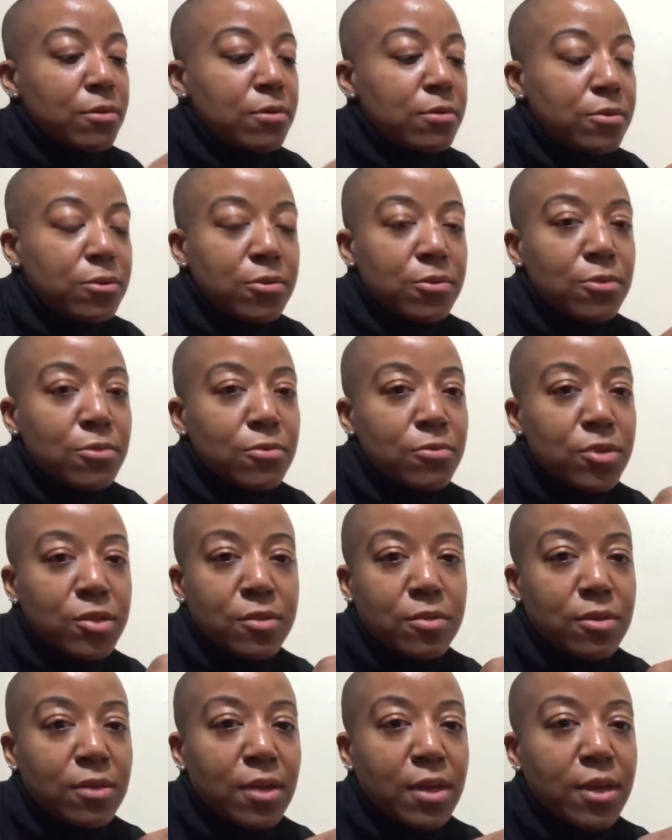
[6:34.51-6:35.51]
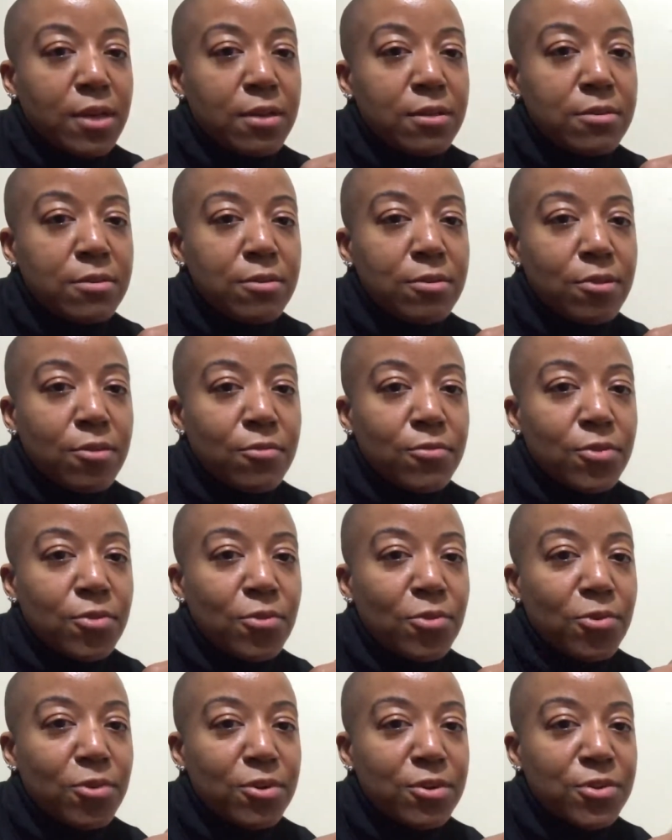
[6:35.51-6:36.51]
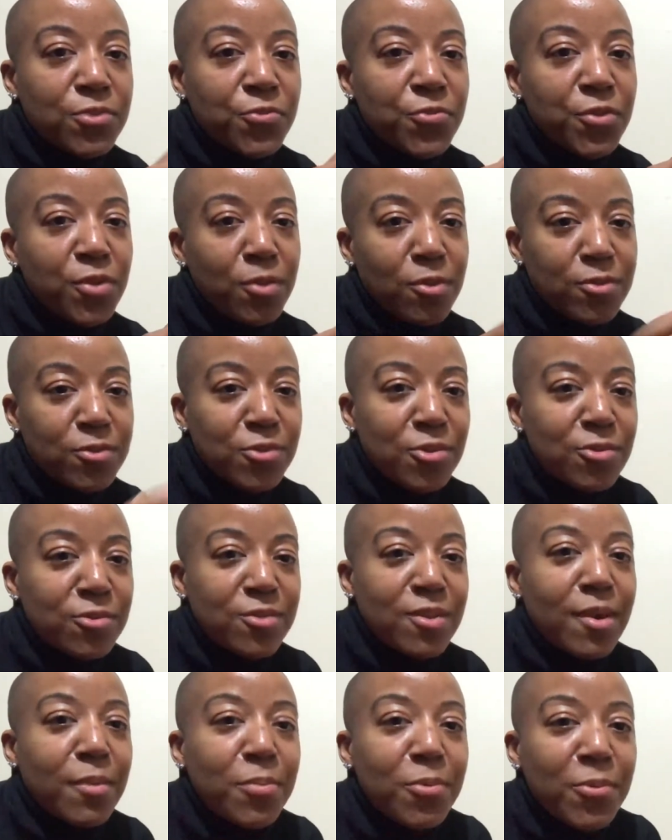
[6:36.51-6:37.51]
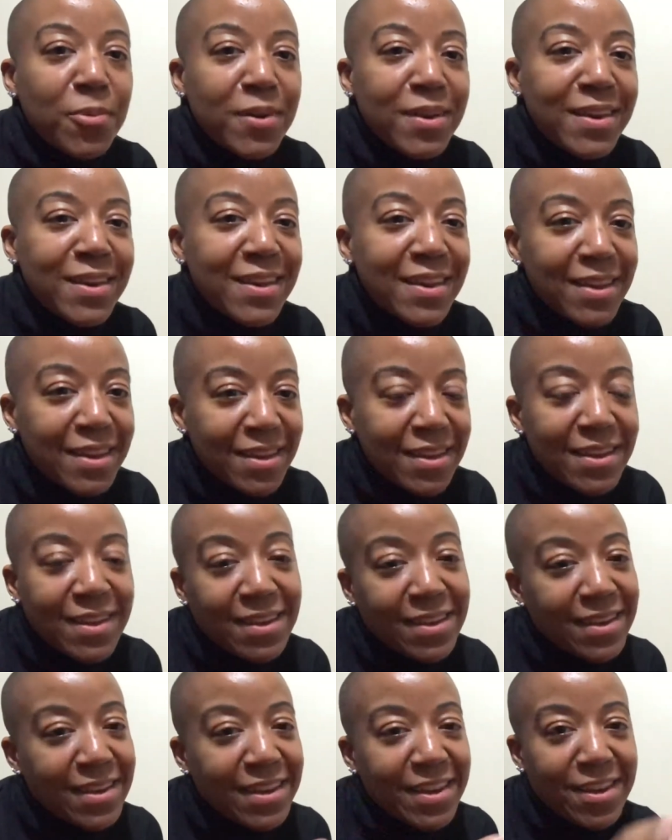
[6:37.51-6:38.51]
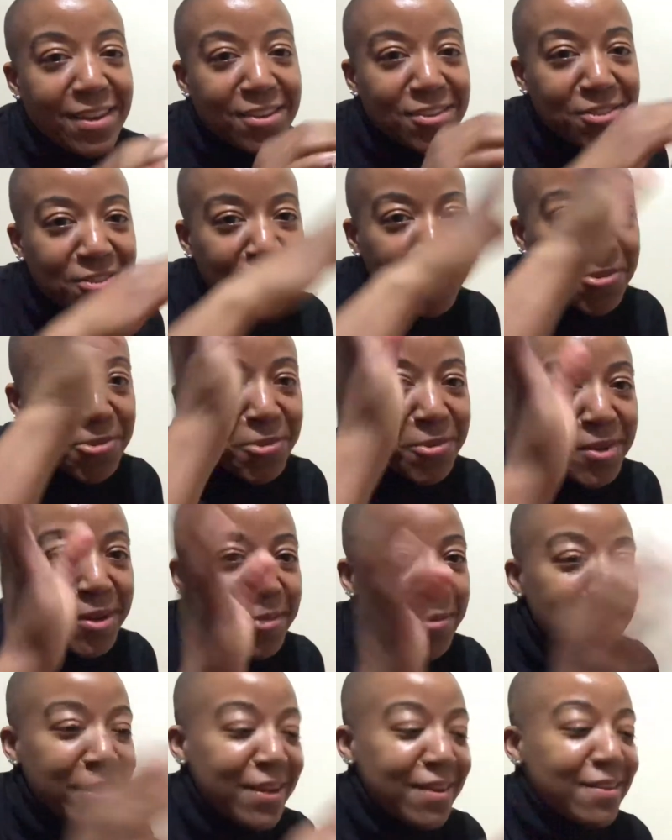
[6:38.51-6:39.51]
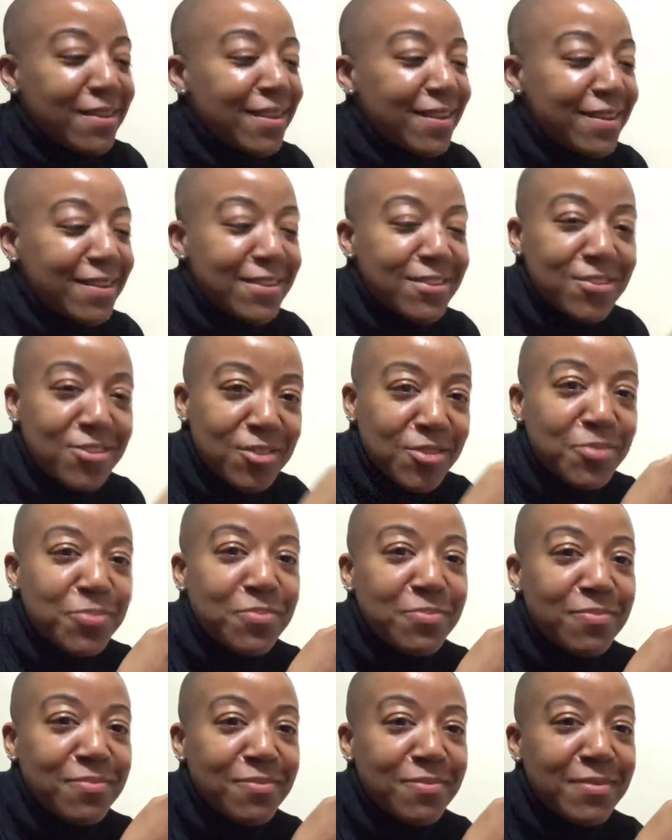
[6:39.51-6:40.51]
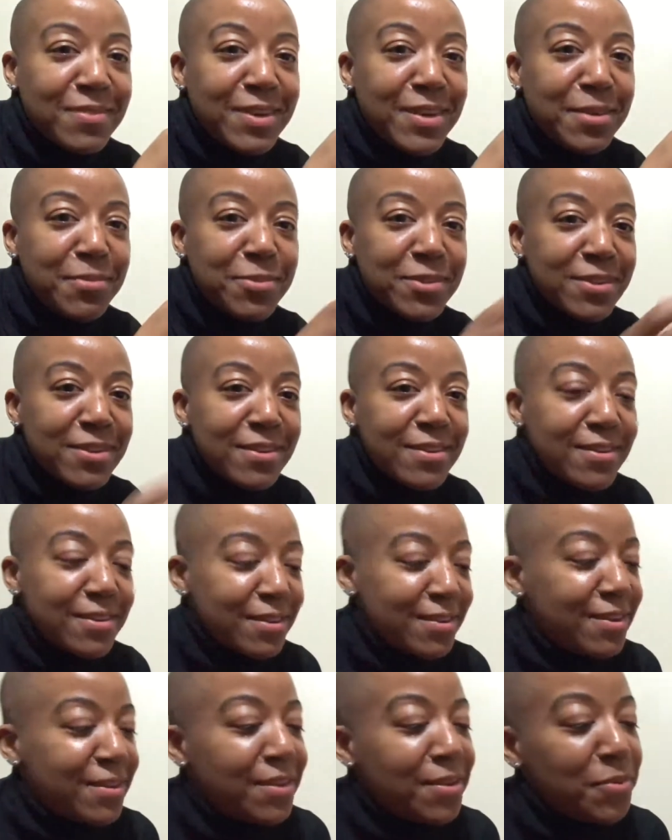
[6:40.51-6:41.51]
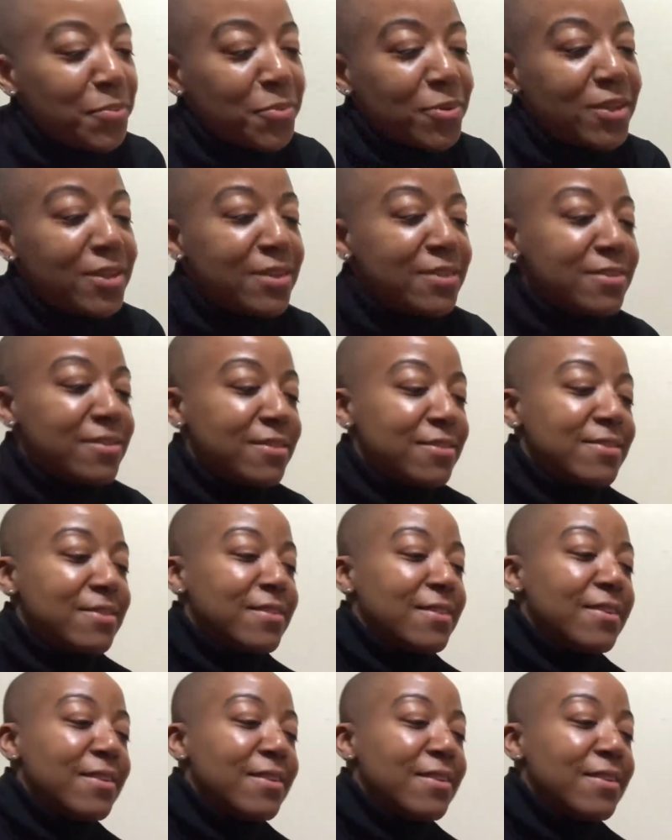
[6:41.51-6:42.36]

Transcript: So just in case, you know, if the cork is feeling a certain type of way, it can't just go anywhere. Like, it just keeps it in place.